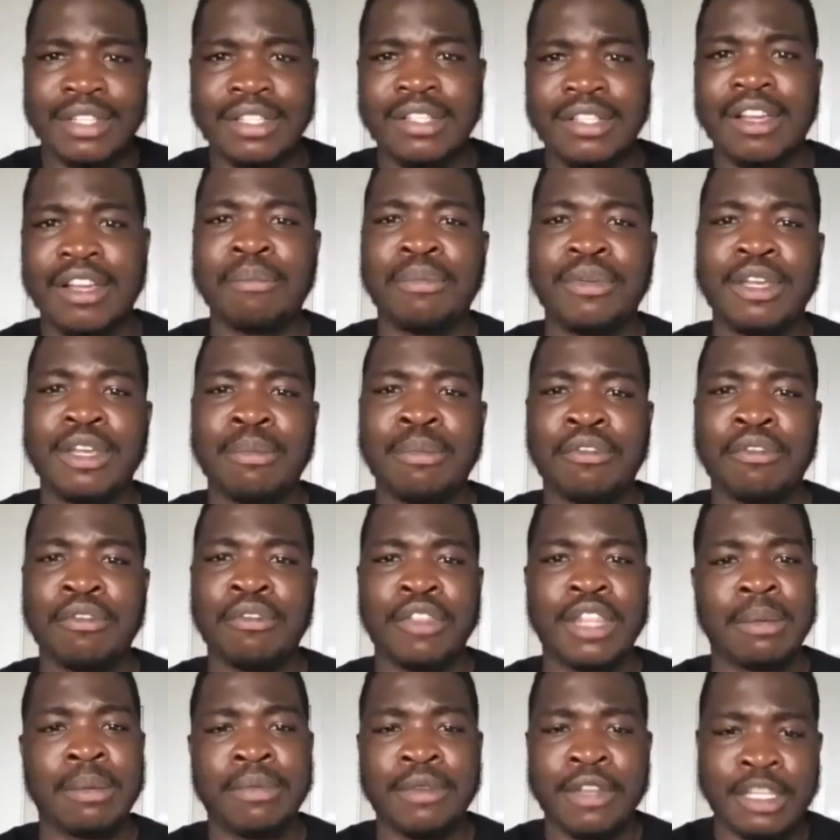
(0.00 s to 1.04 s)
young people for
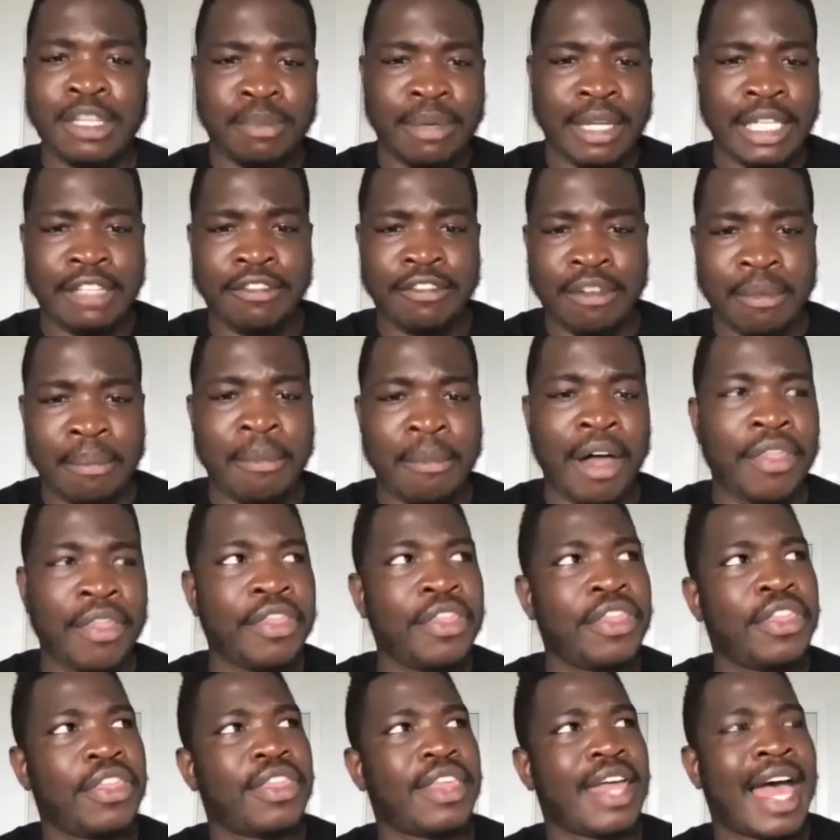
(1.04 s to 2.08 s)
them in the space of a month,
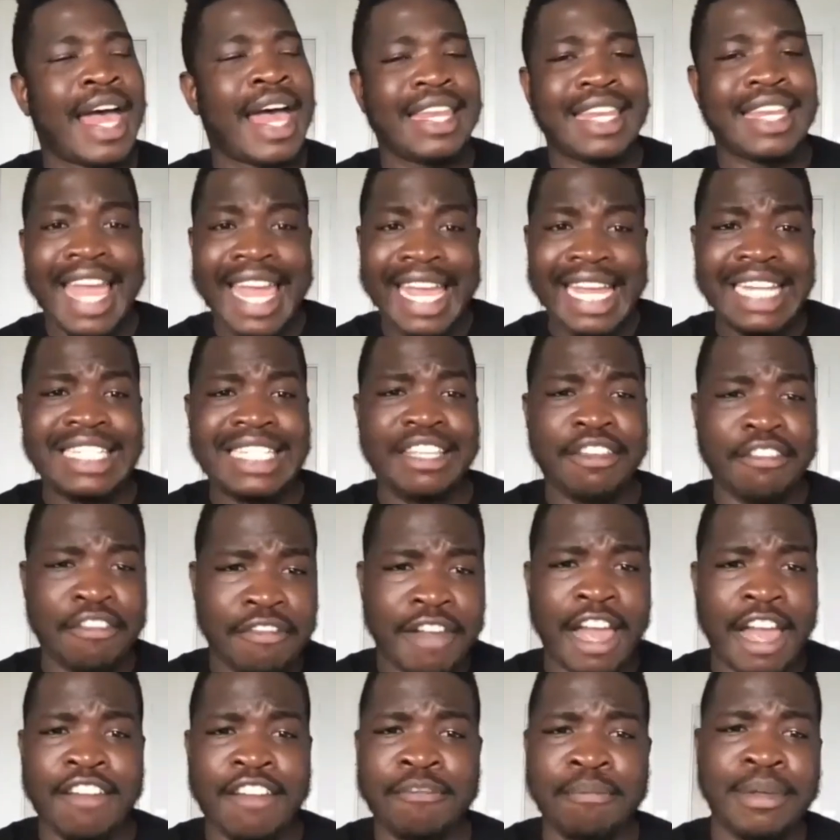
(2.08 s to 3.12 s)
and
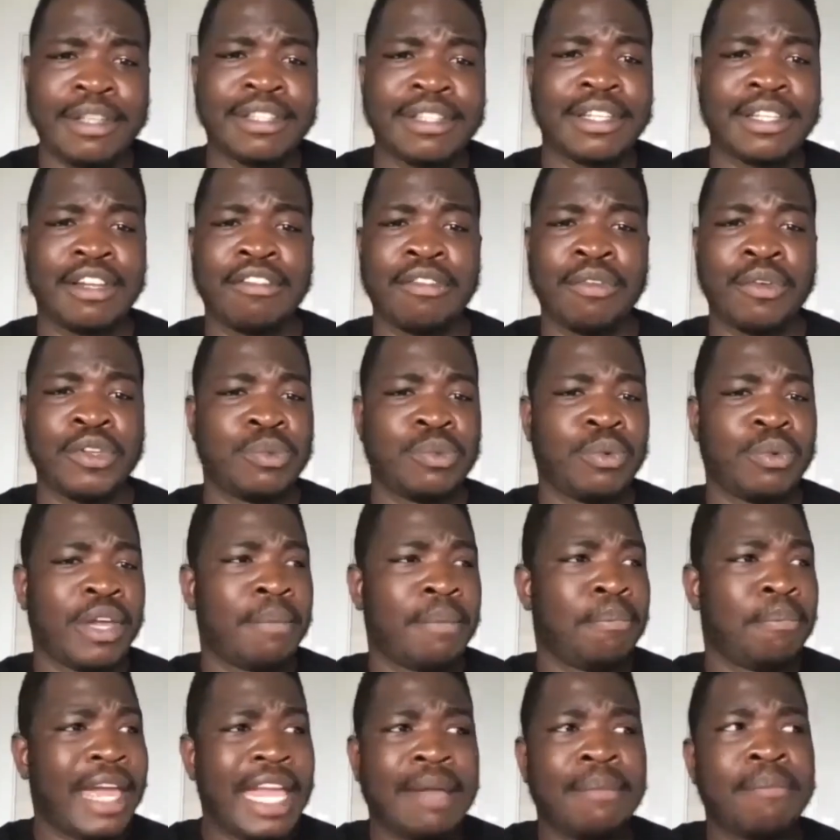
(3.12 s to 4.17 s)
85% of those were
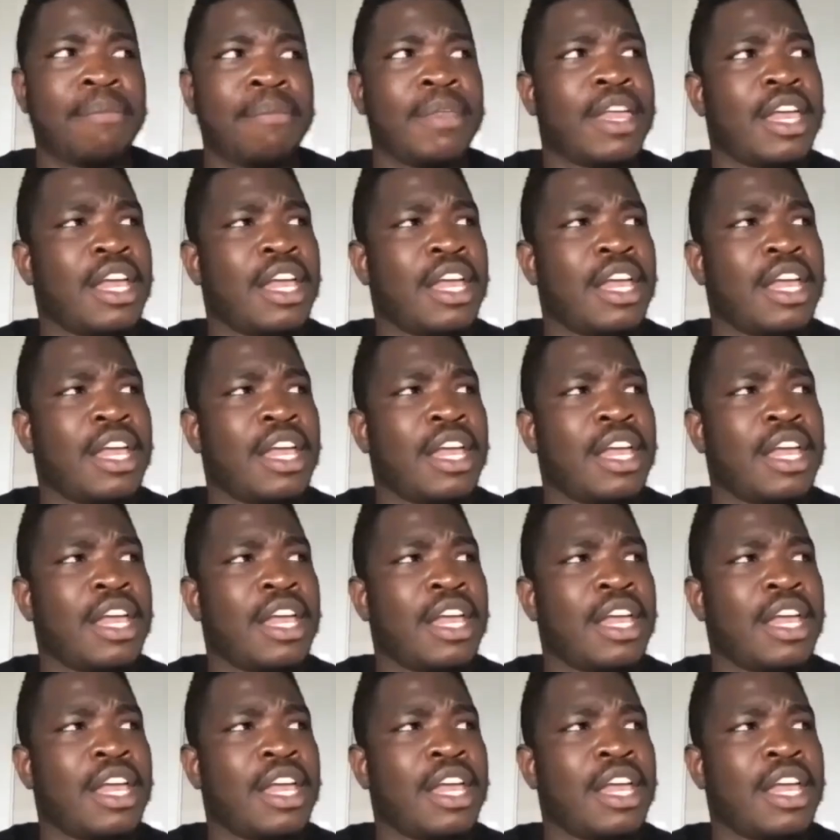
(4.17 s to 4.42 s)
BAME.